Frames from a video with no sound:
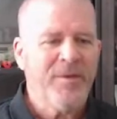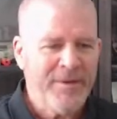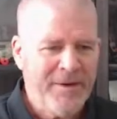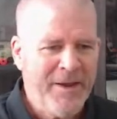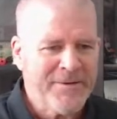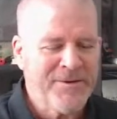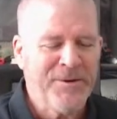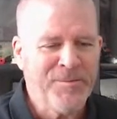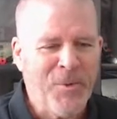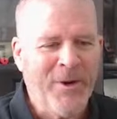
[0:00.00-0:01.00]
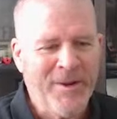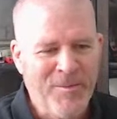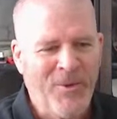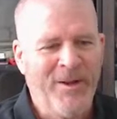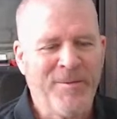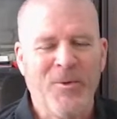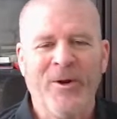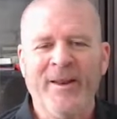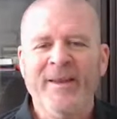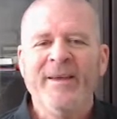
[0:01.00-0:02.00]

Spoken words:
yes, good morning, good morning, good morning.